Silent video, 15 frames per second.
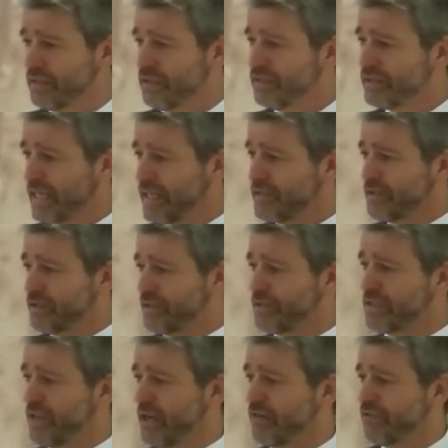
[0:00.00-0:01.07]
do you catch
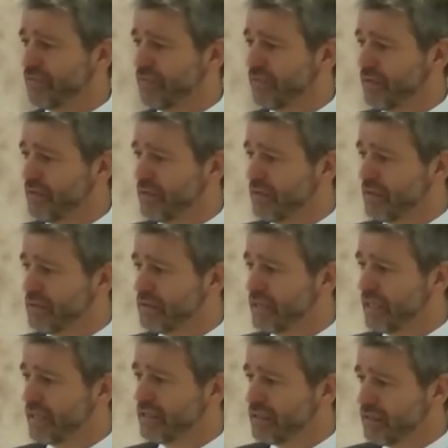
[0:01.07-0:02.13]
yourself
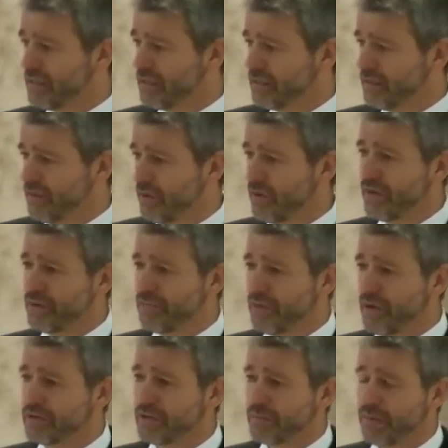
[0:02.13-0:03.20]
saying, Lord,
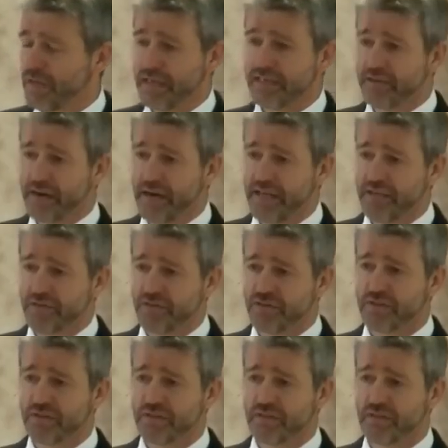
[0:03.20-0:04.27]
multiply
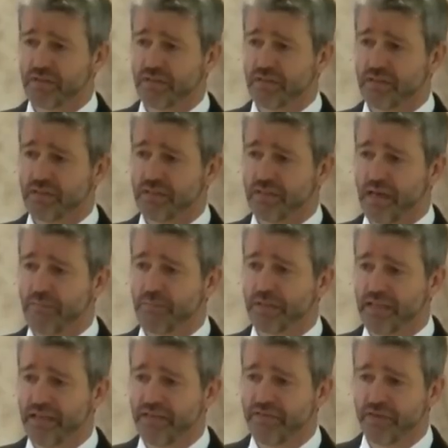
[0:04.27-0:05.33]
grace to that
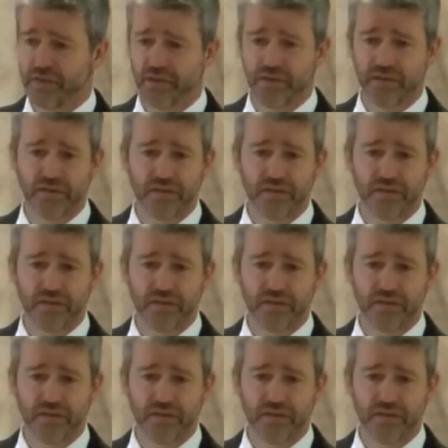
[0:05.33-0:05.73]
believer?